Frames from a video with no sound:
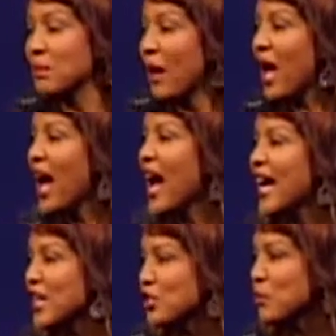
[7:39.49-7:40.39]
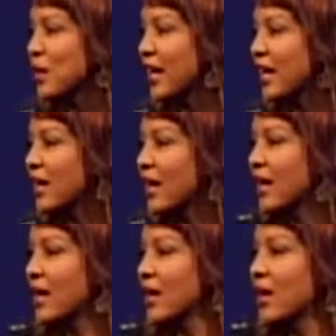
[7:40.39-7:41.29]
behind me
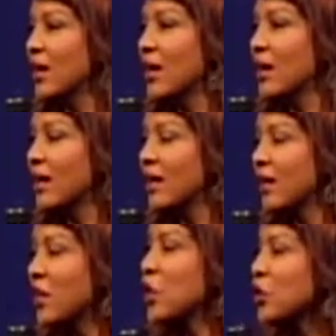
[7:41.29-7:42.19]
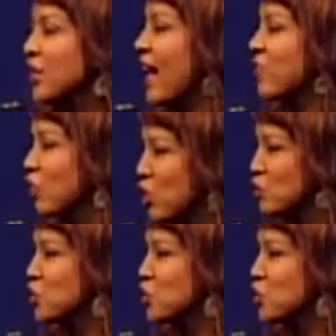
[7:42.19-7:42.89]
could get those